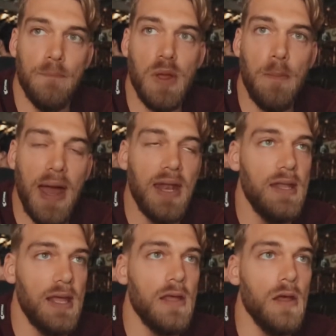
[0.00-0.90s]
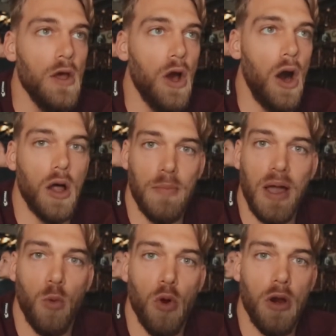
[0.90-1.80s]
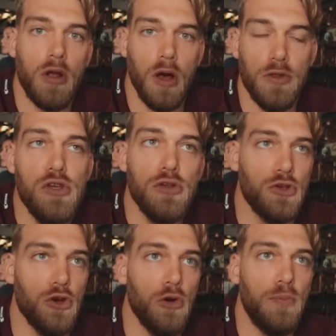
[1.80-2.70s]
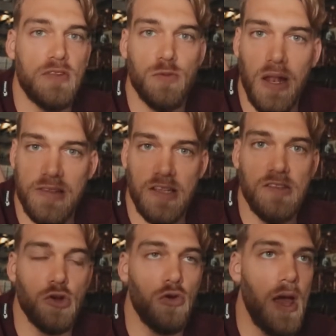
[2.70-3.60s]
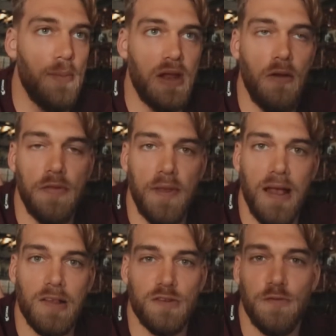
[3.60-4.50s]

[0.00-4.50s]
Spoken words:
depending on my work on YouTube, as well as Instagram and everything else.